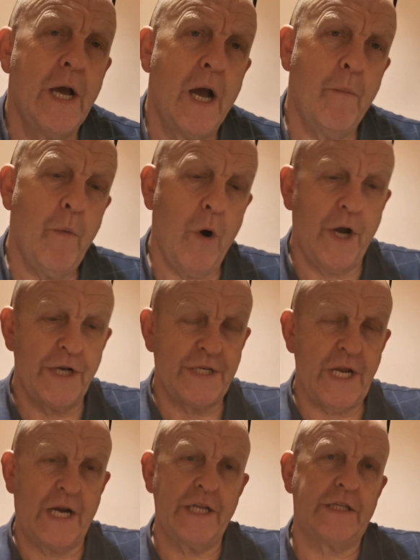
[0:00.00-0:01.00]
And what I'd
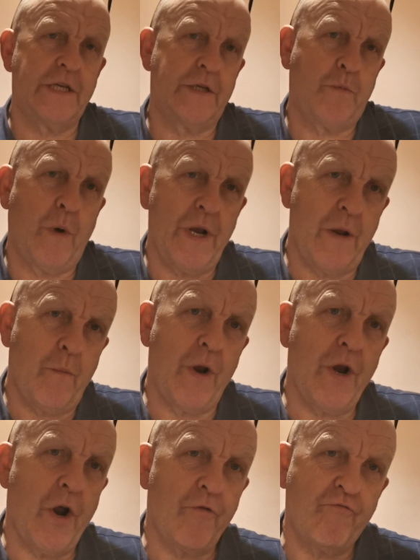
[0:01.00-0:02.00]
done is when
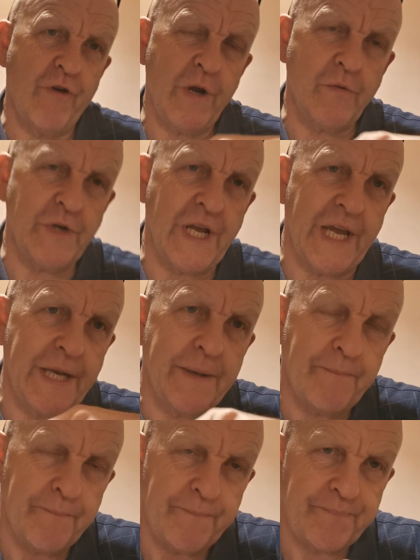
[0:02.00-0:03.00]
I'd reeled
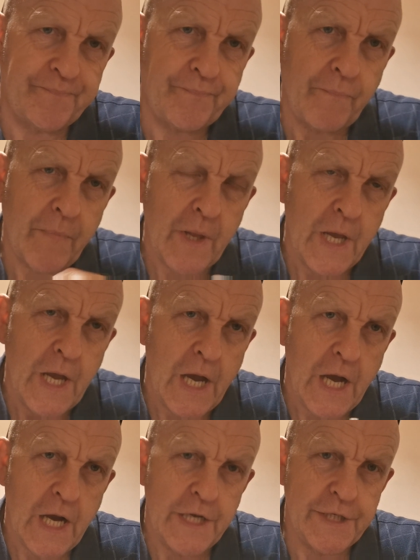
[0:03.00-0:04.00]
in
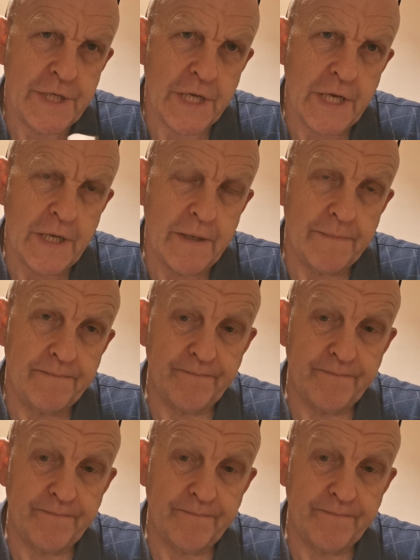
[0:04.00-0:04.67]
and got